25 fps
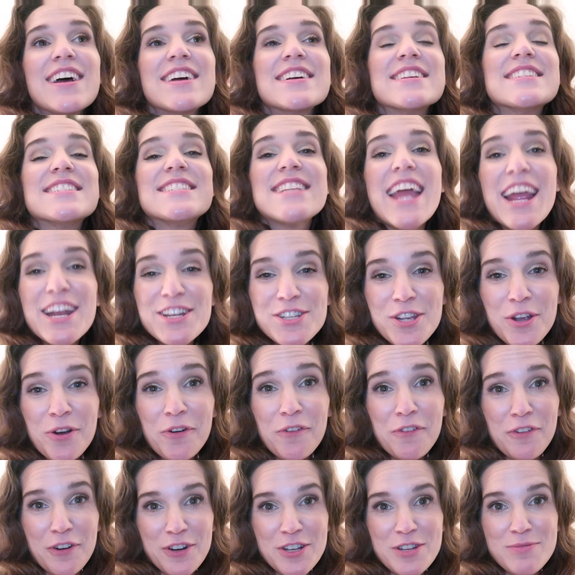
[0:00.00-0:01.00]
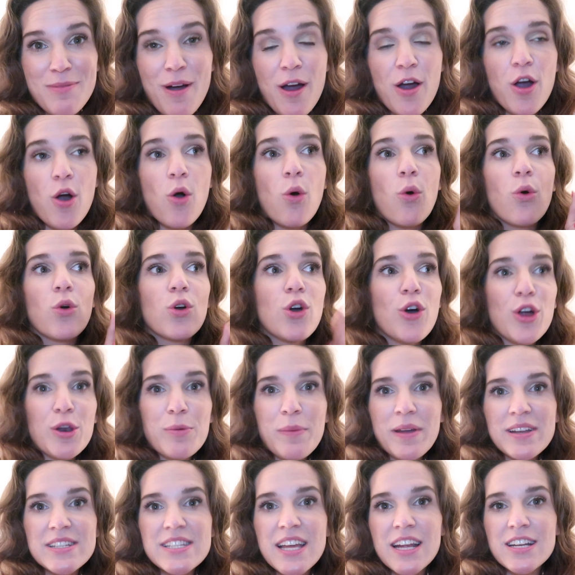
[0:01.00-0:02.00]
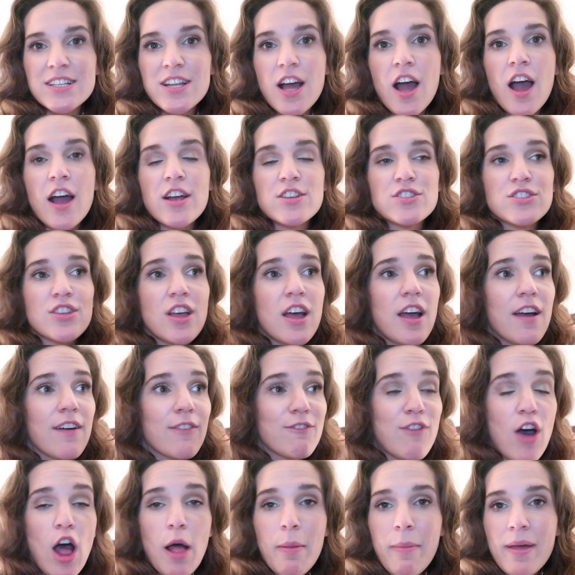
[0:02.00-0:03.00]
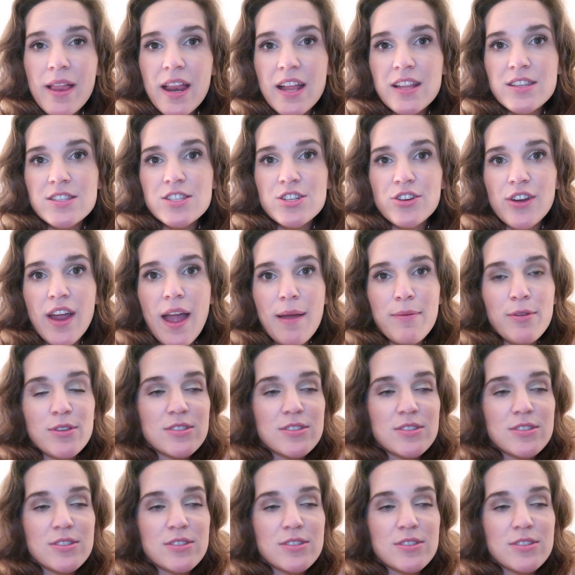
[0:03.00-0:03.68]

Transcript: Stay tuned for tomorrow. Go to my TikToks, follow me on Instagram.